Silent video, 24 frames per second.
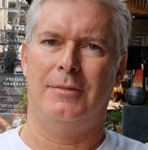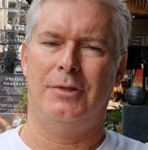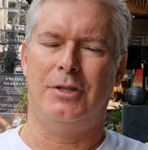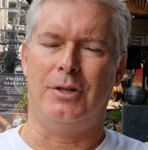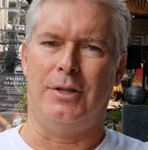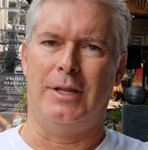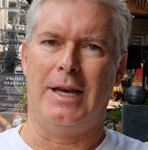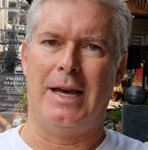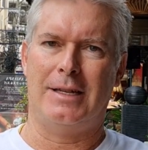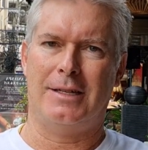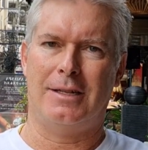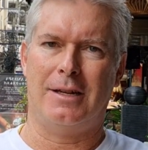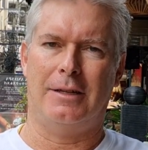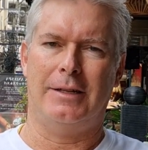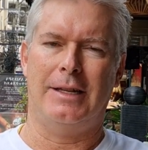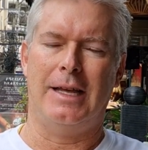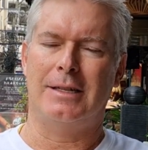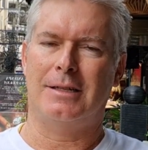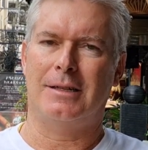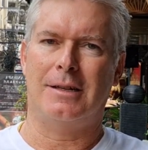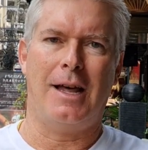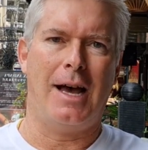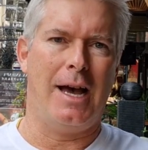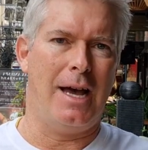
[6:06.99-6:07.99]
So
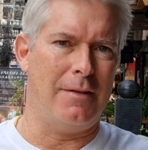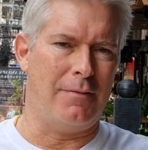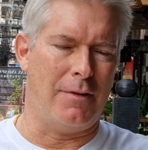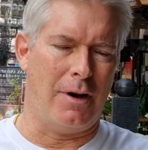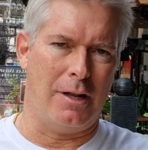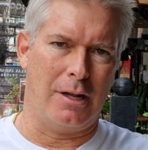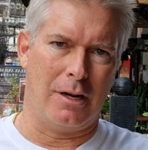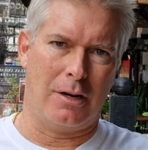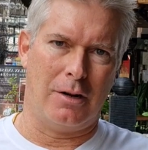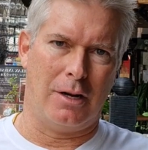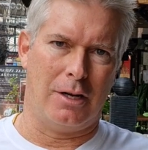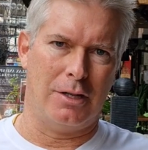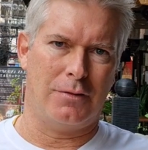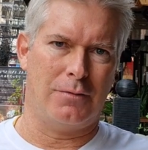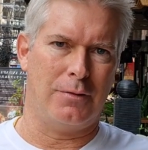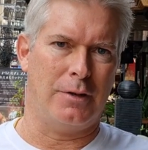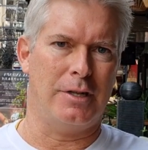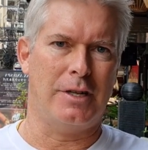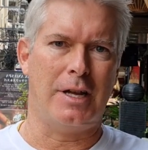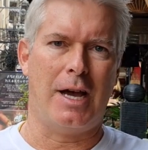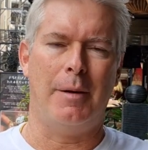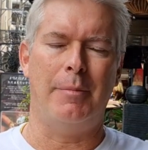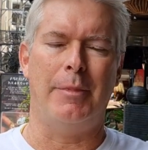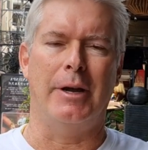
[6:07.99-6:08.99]
that's live all across for
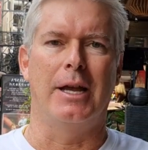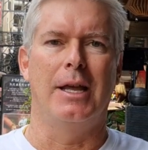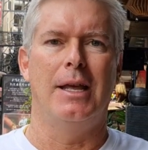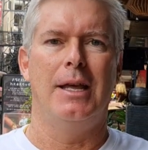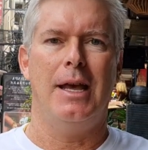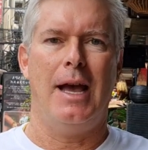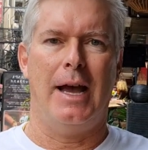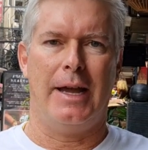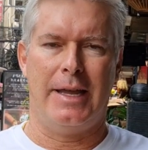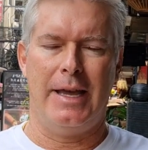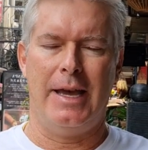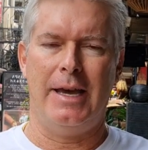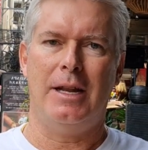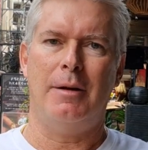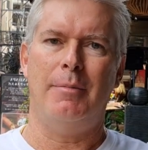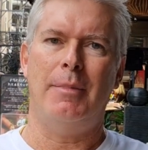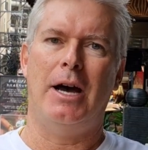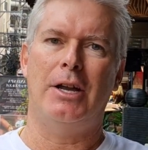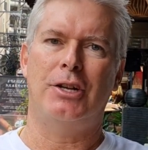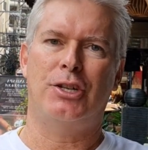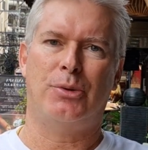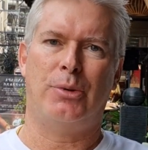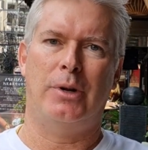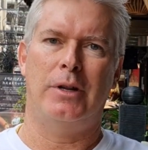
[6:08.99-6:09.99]
Atomic. Again,
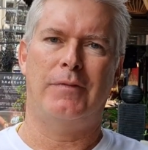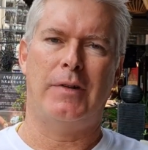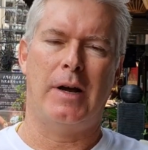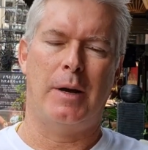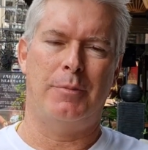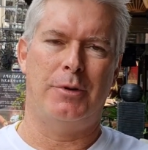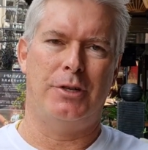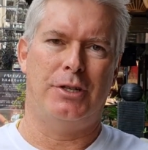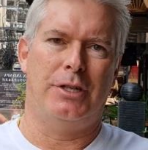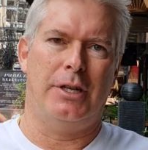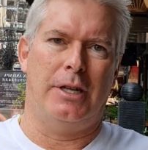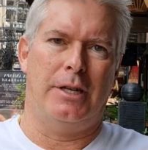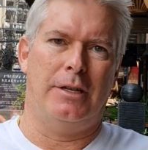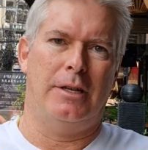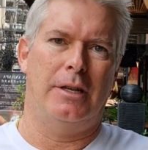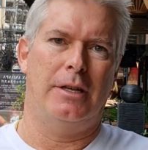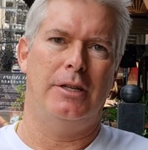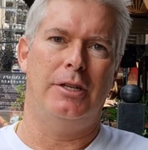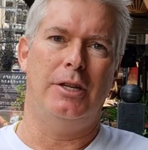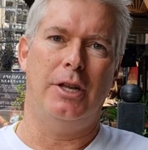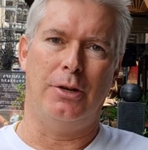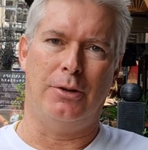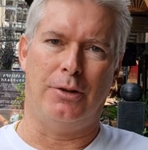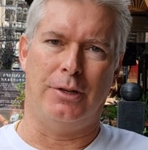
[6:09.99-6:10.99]
about 25%
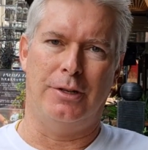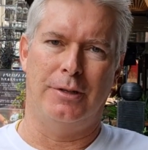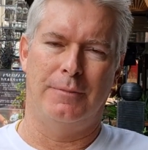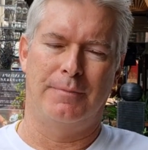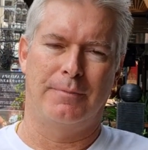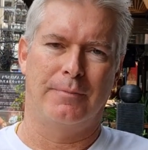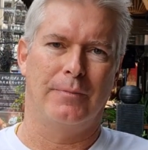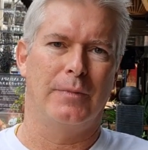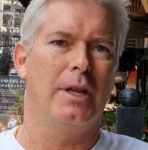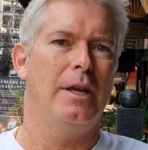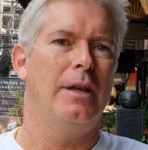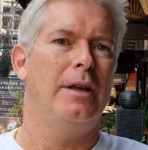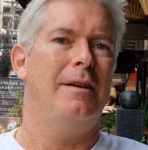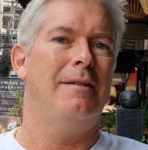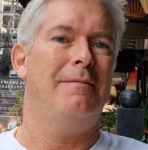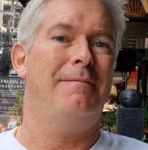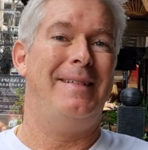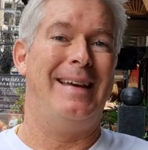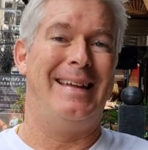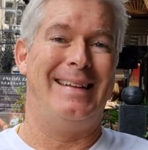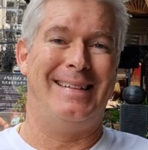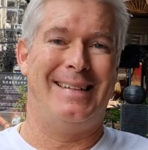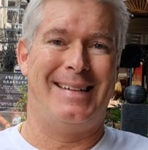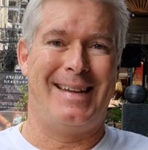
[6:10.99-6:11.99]
yield.
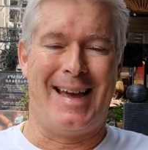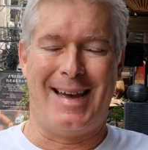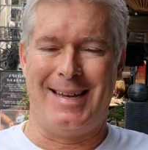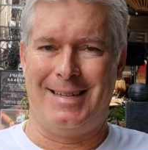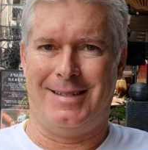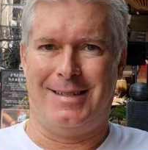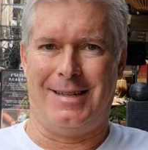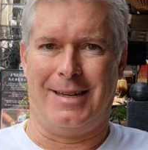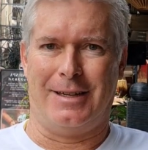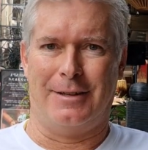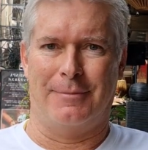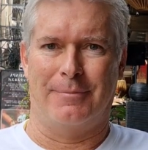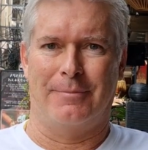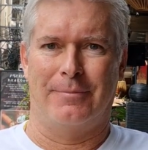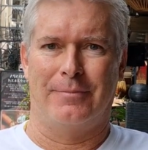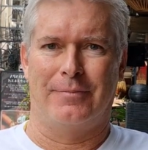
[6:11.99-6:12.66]
Fantastic.